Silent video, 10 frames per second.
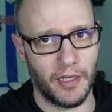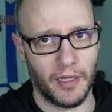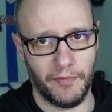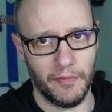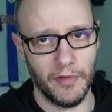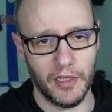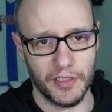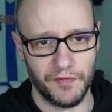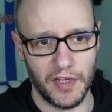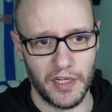pick up from
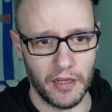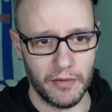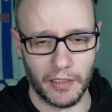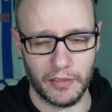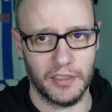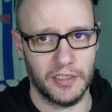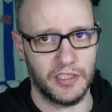last video because I